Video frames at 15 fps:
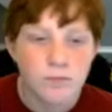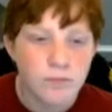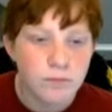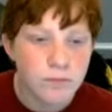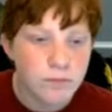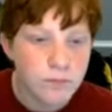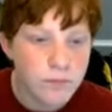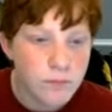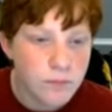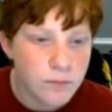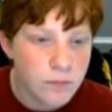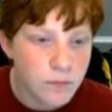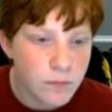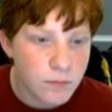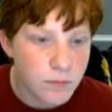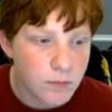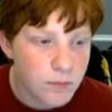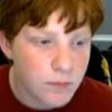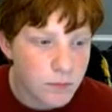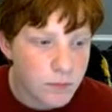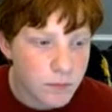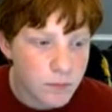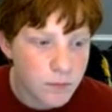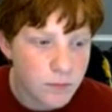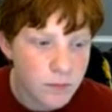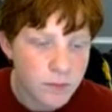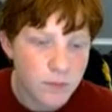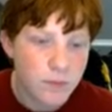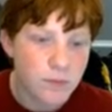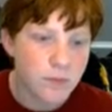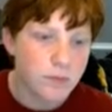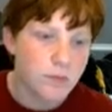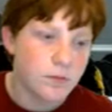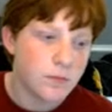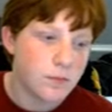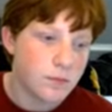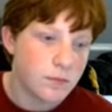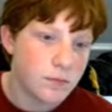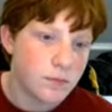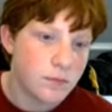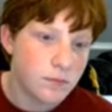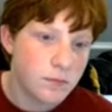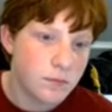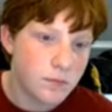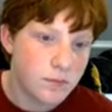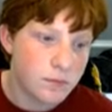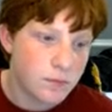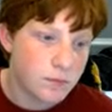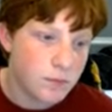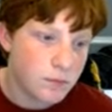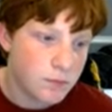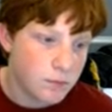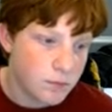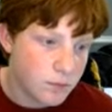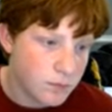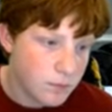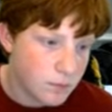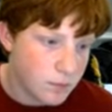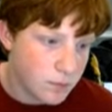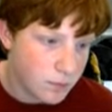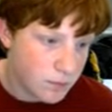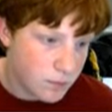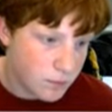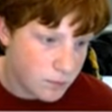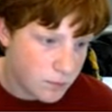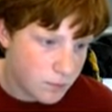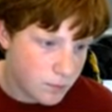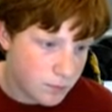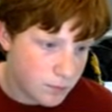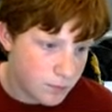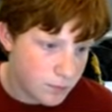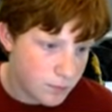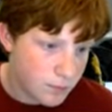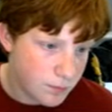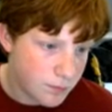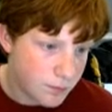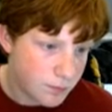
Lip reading: Nothing is said.